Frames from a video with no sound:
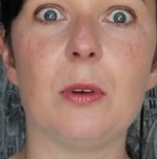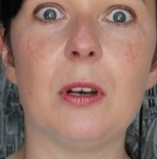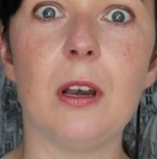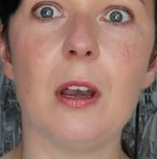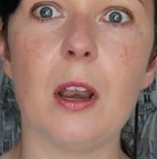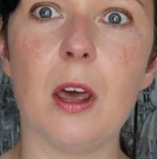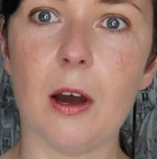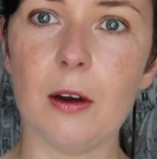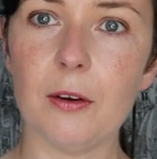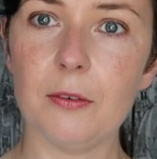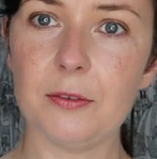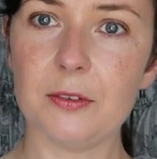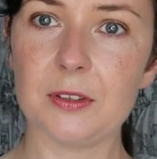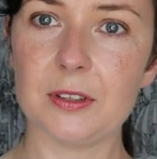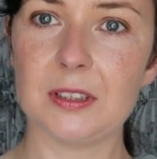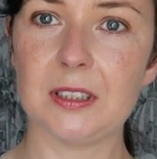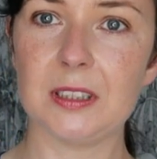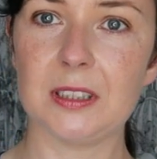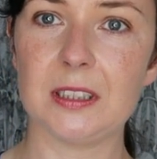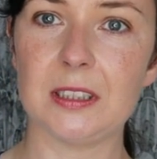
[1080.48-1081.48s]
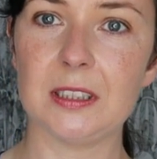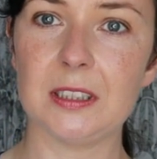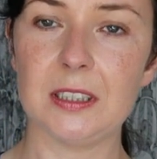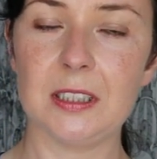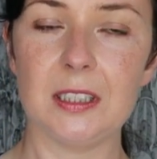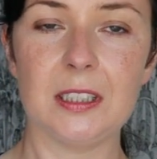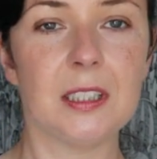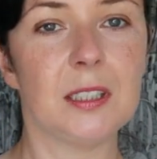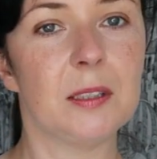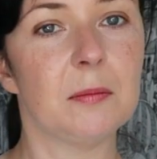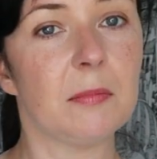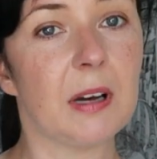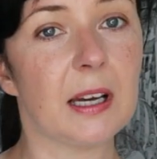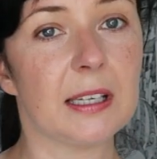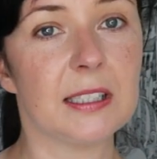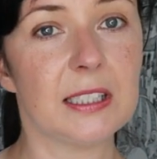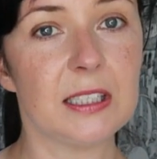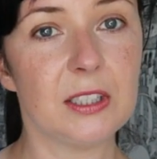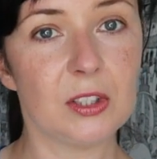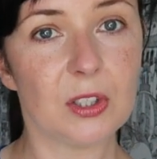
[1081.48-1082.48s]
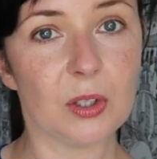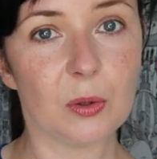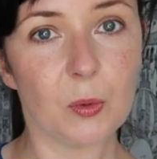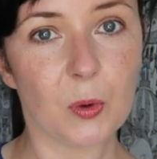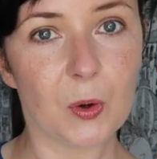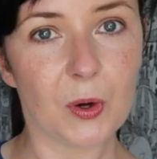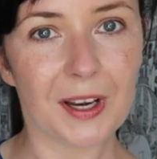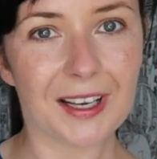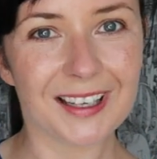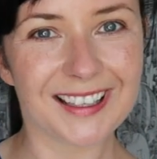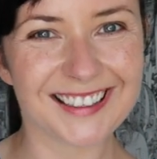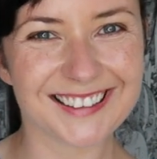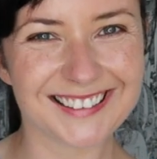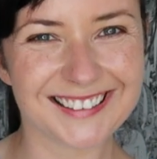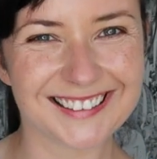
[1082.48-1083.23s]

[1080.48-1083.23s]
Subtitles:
love my t-shirt warning.